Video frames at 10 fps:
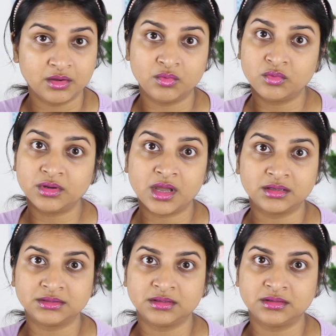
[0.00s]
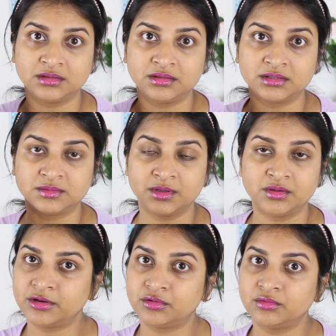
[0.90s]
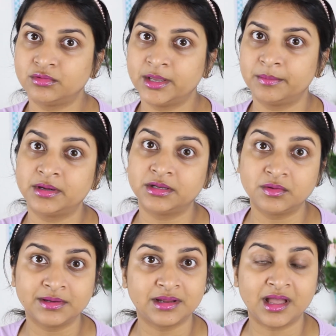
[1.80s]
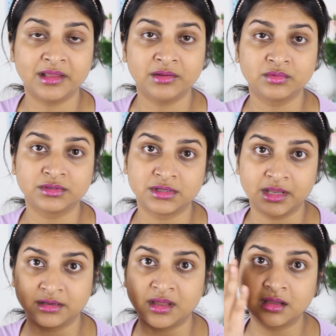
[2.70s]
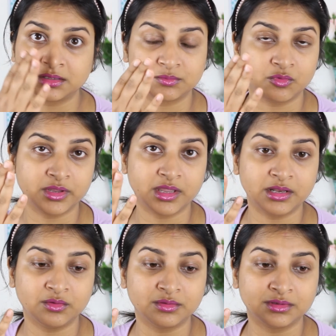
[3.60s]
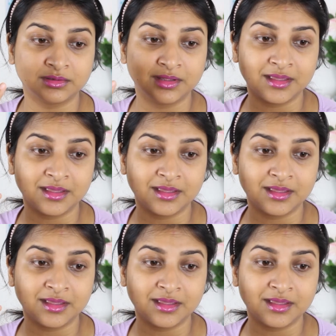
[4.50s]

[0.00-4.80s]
no dark circles. We want to do like particular eye looks, like dark smoky eye looks.